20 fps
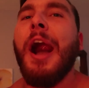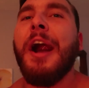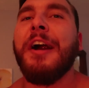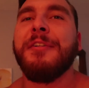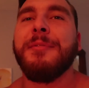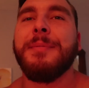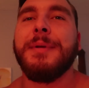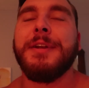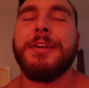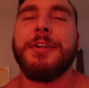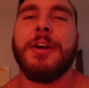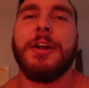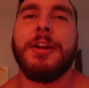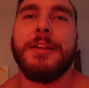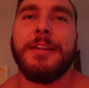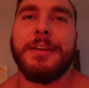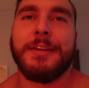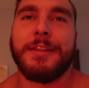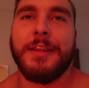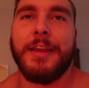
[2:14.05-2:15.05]
I've been
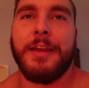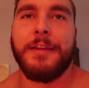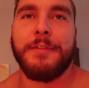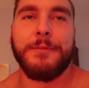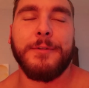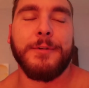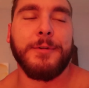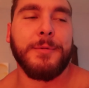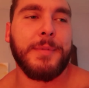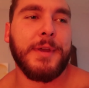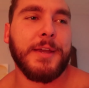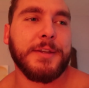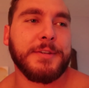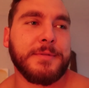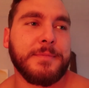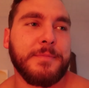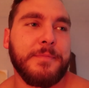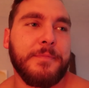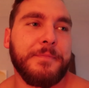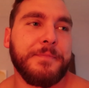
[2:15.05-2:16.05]
yawning like that for the past
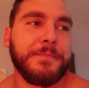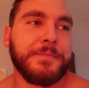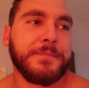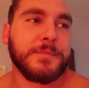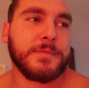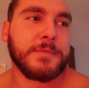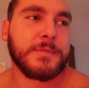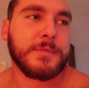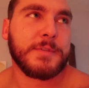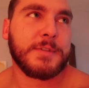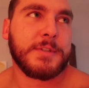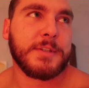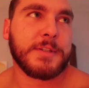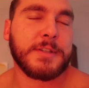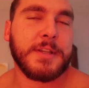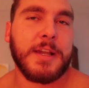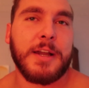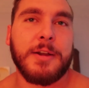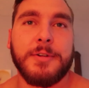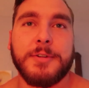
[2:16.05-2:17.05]

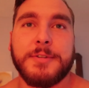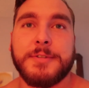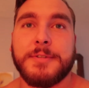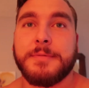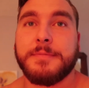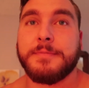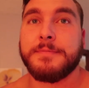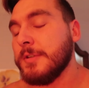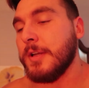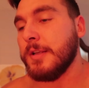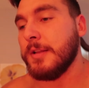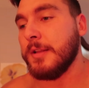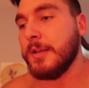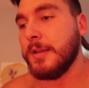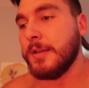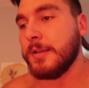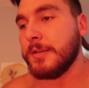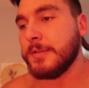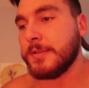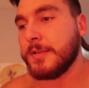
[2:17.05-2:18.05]
6 hours. Jet
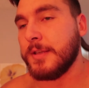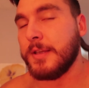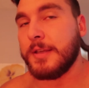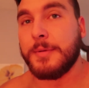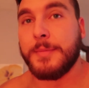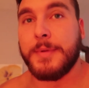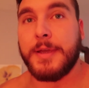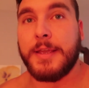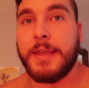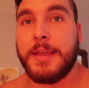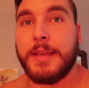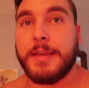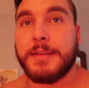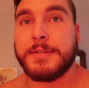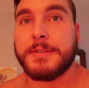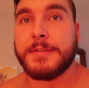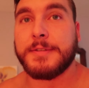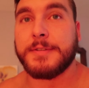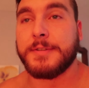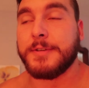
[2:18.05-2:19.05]
lag's kicking my
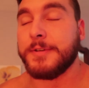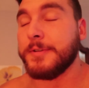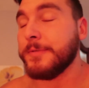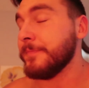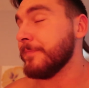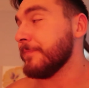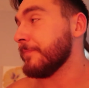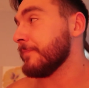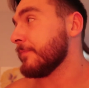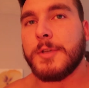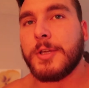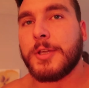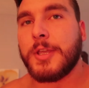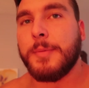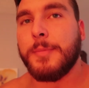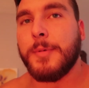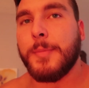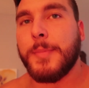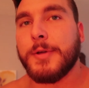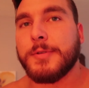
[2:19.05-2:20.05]
ass, so I'll
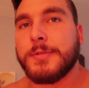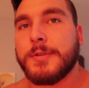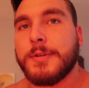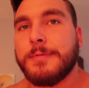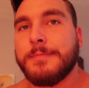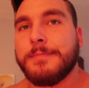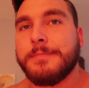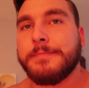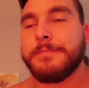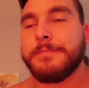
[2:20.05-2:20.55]
keep you posted.